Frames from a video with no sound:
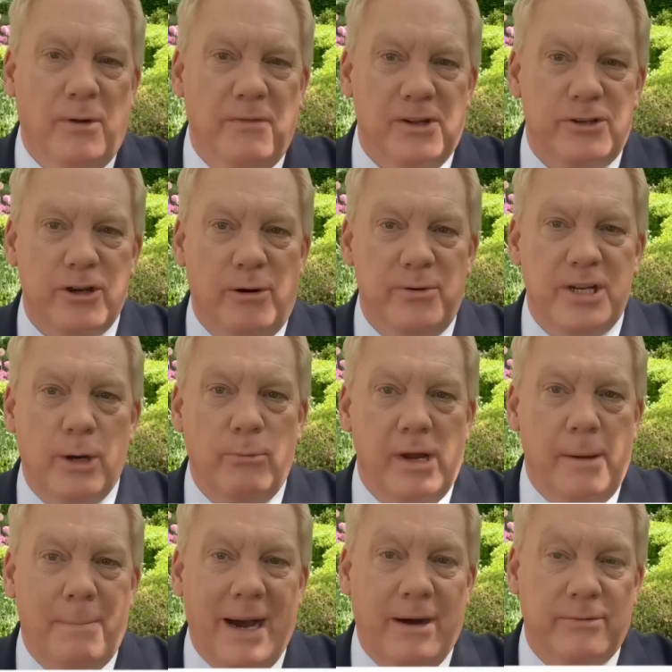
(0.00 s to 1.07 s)
on the show, don't we,
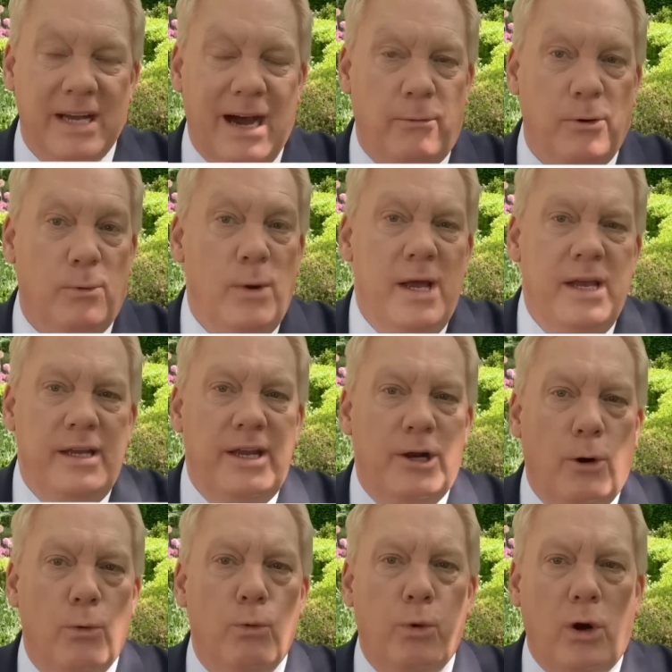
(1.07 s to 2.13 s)
about how, you
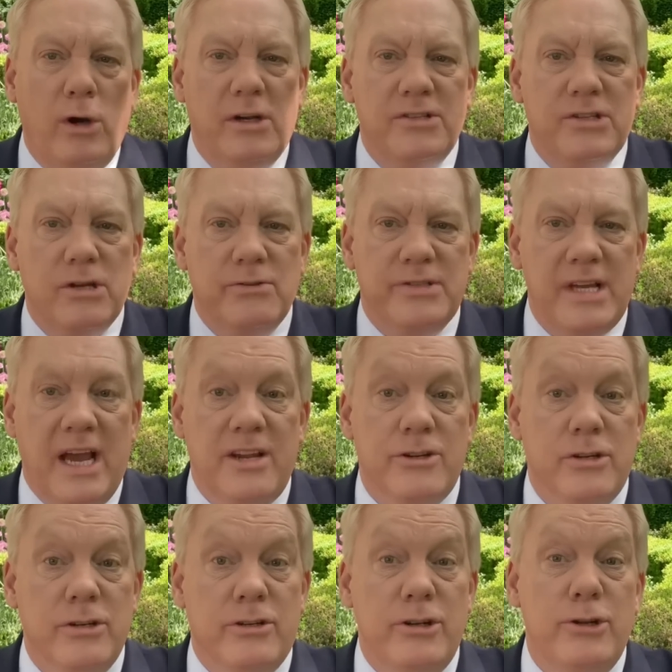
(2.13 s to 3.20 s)
know, Royal
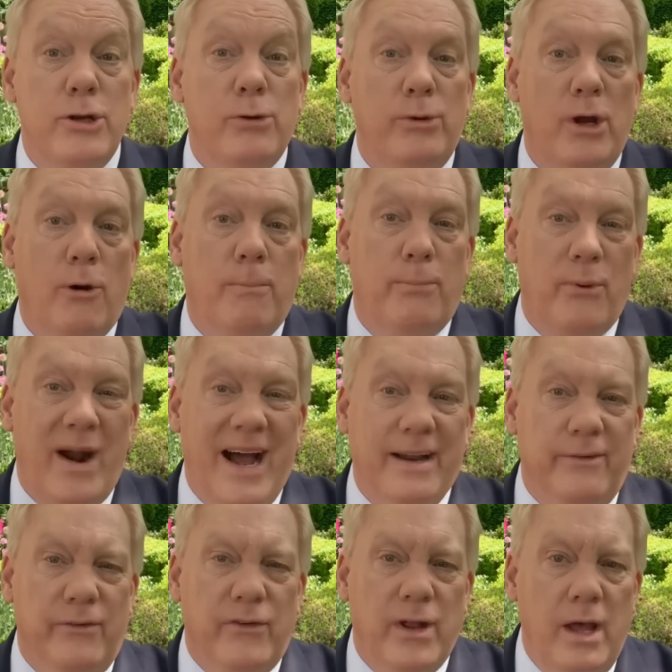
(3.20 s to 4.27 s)
Association to do your
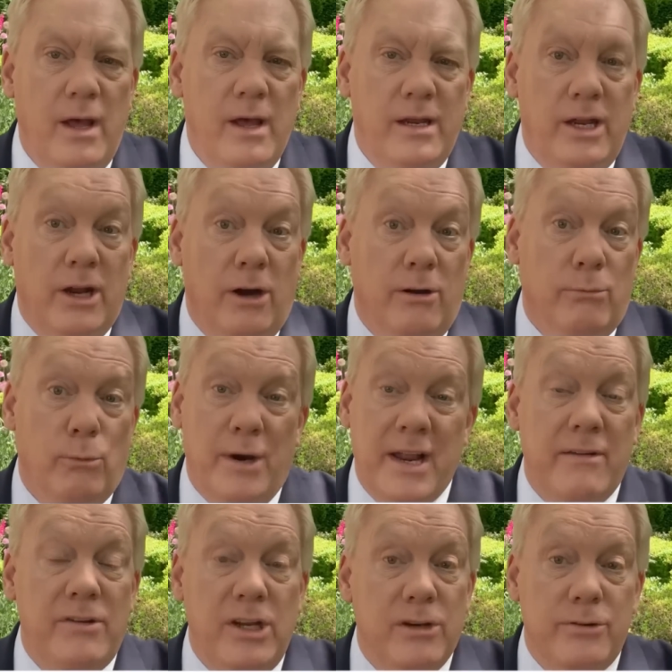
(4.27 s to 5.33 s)
brand, you know,
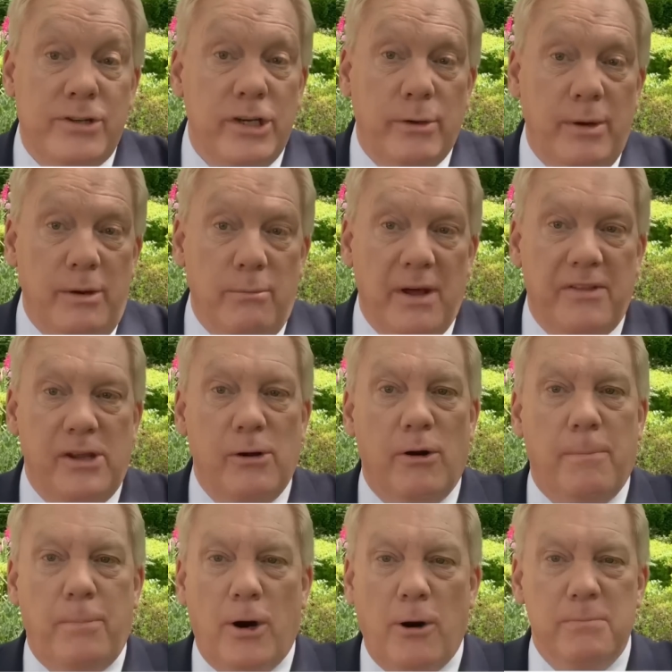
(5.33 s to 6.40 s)
whatever you're doing, whether you're a
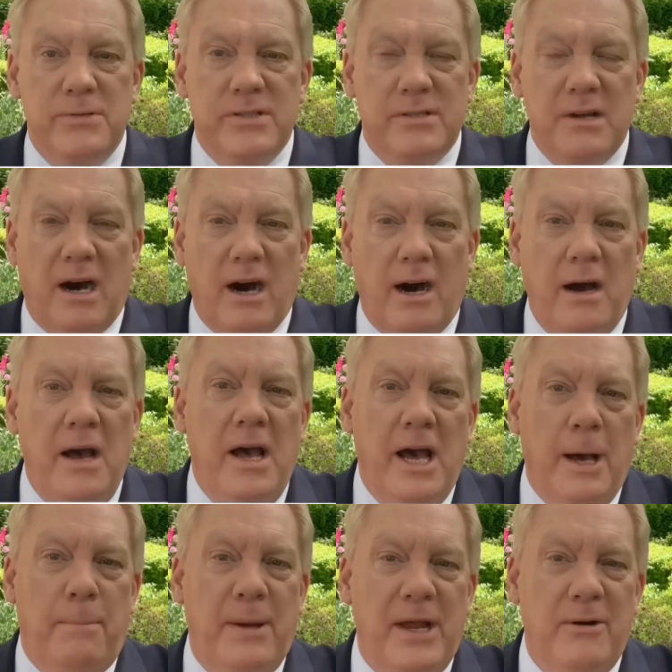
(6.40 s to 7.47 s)
pop star
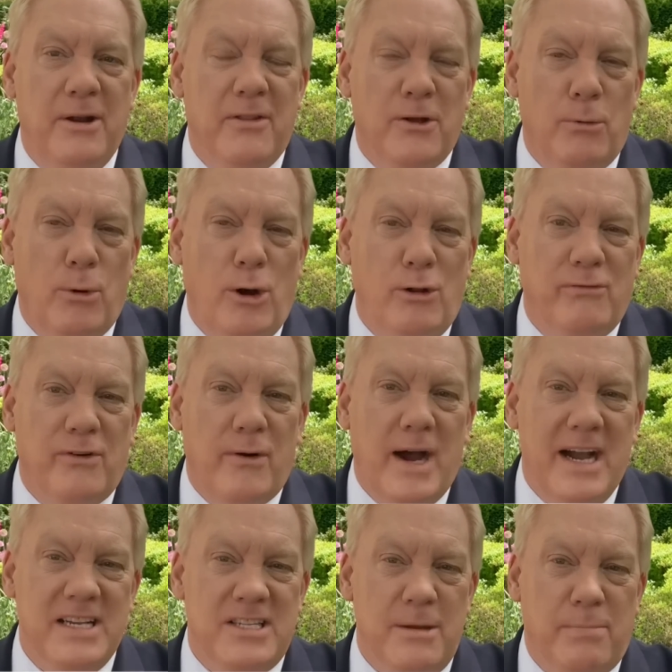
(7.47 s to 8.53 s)
appearing at the Royal
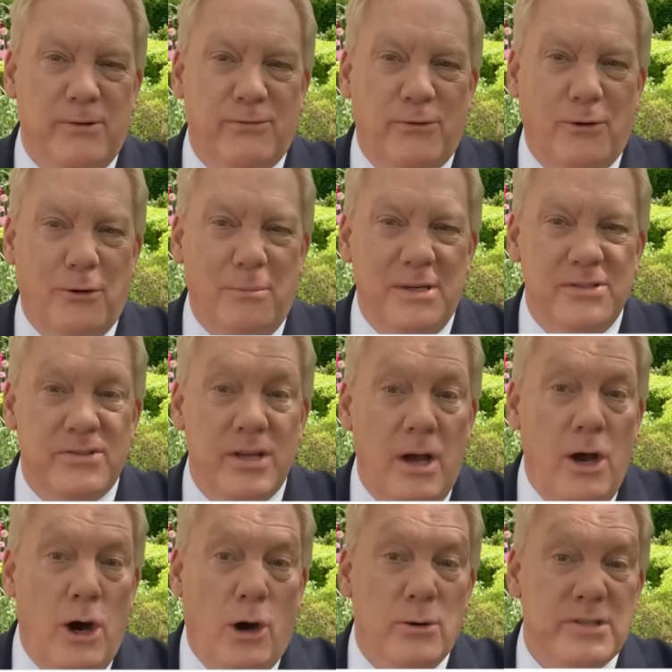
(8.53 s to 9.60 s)
Variety Performance
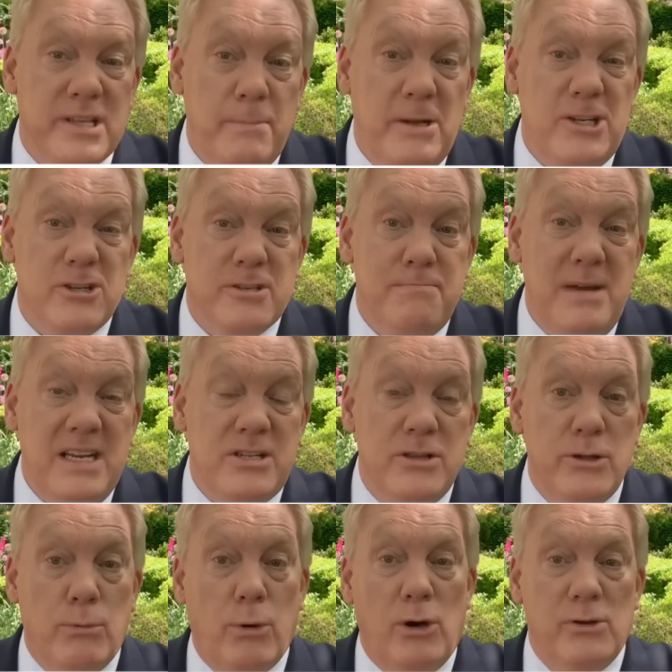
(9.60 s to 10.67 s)
or simply just meeting
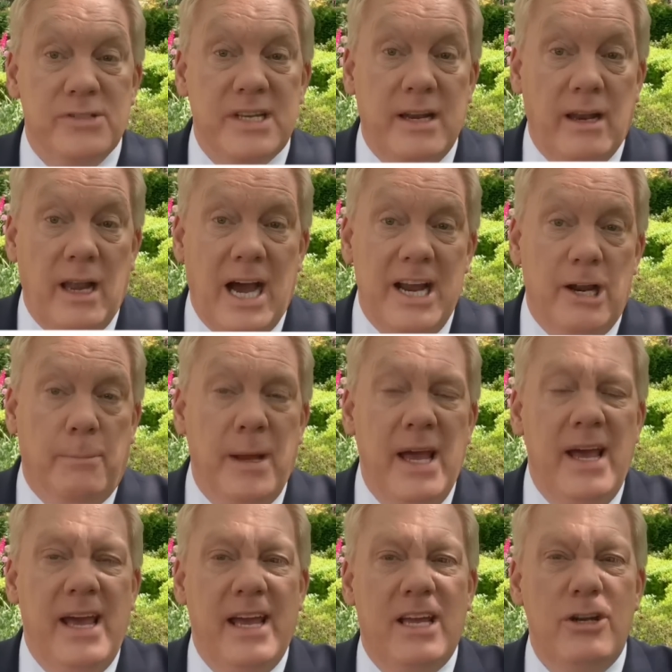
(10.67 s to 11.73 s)
the Royals in a lineup,
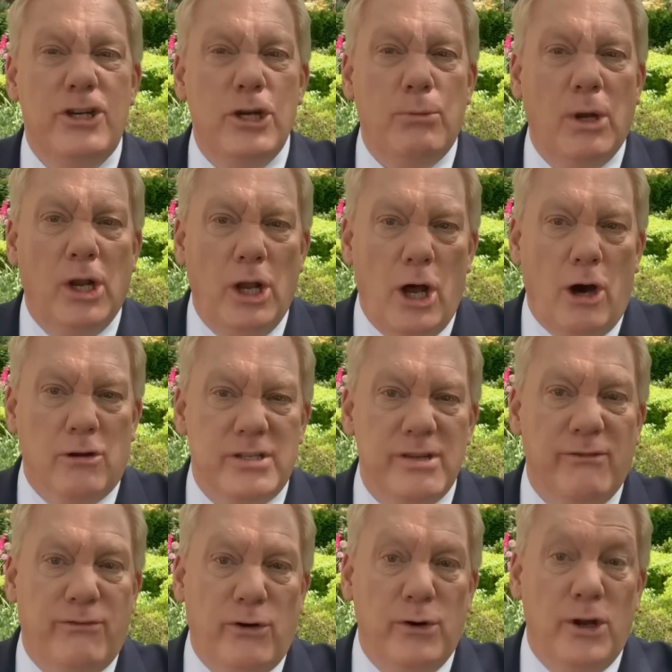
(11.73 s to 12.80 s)
it can do a lot
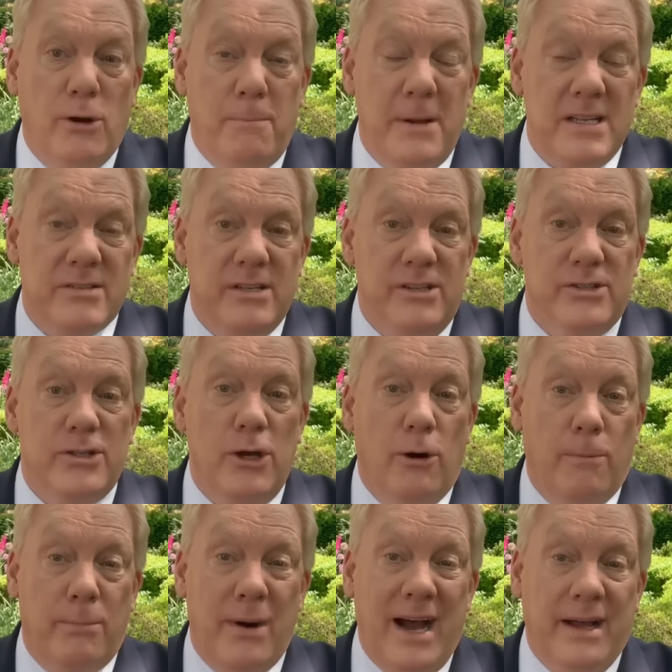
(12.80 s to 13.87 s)
for your business,
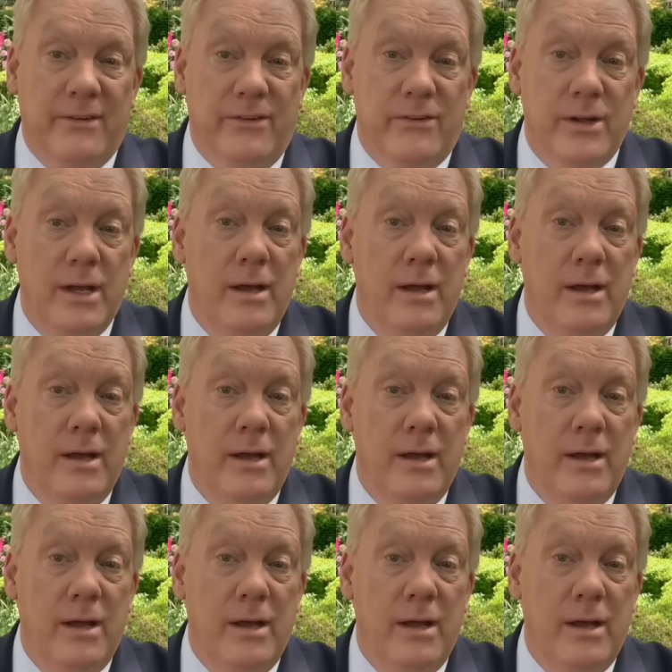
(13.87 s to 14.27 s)
your brand.